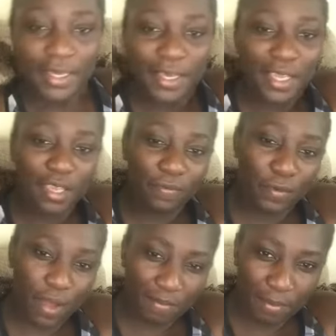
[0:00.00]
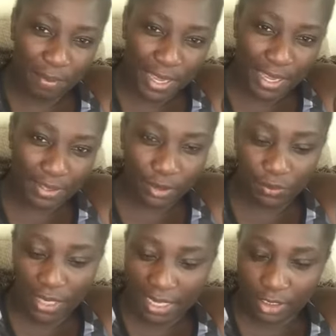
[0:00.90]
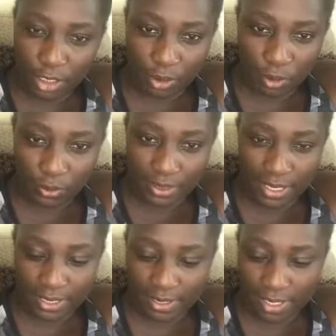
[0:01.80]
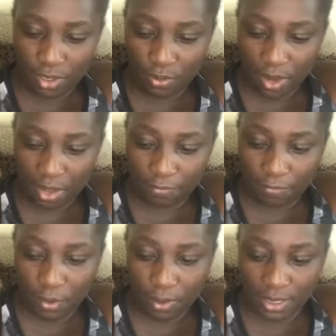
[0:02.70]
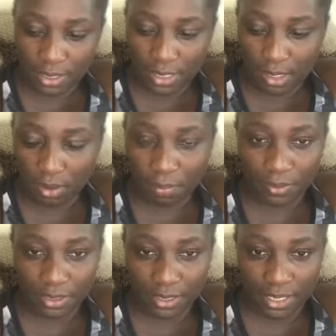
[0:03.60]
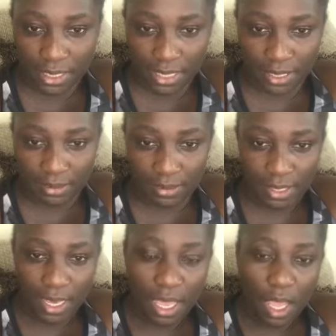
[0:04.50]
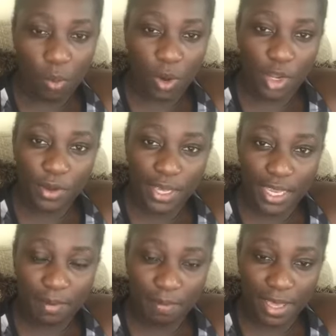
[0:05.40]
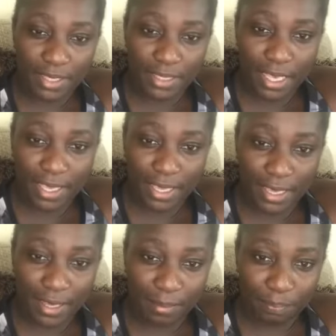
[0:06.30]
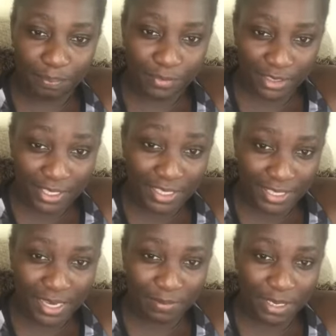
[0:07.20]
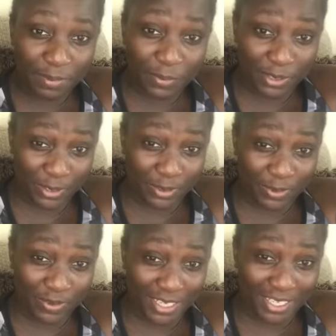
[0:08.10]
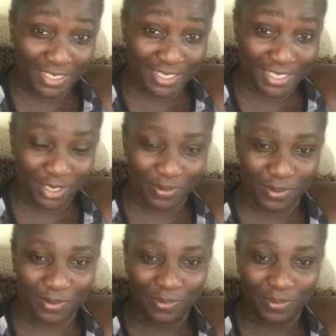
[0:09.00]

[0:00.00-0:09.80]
If you have a plan, you will actually notice that you are focusing on particular things. And when your kid makes a study timetable which is not realistic, you will know.